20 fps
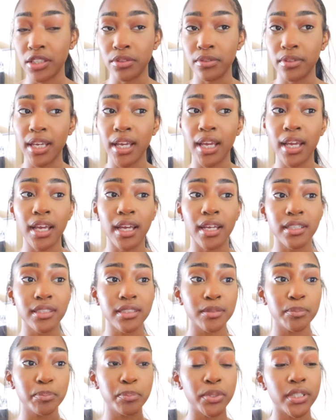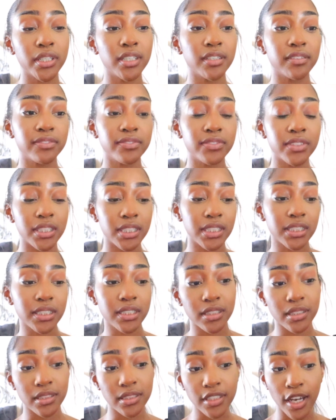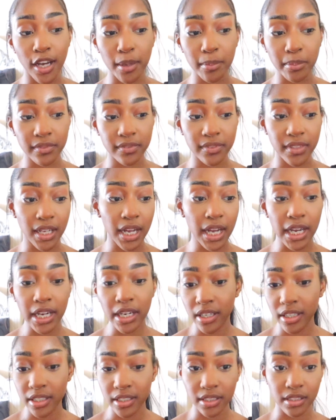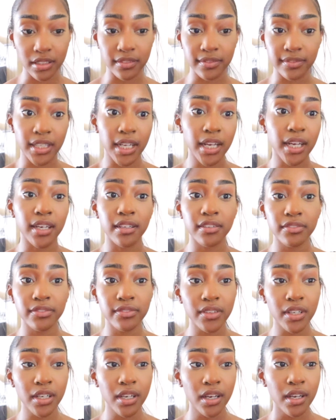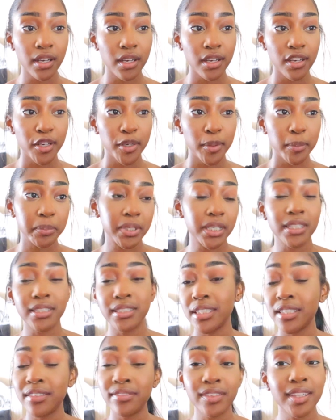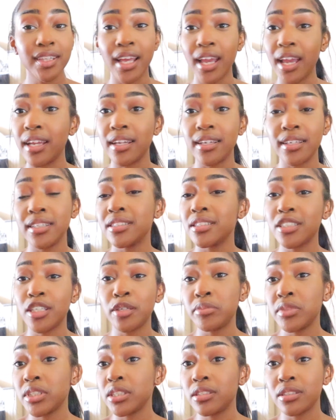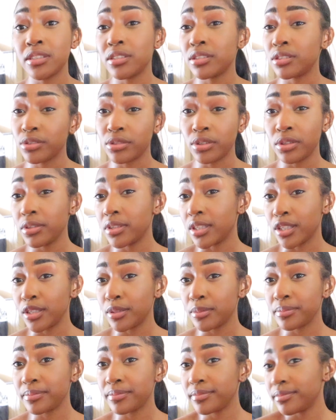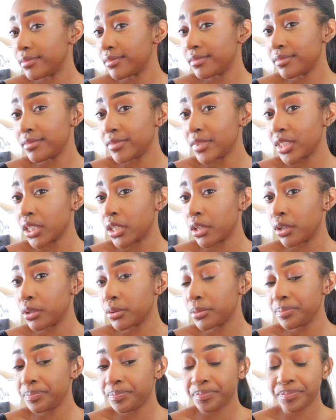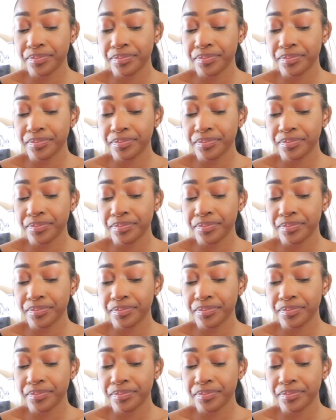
You can't put your feelings at the top of the hierarchy of life, because even they need something to control them, you know?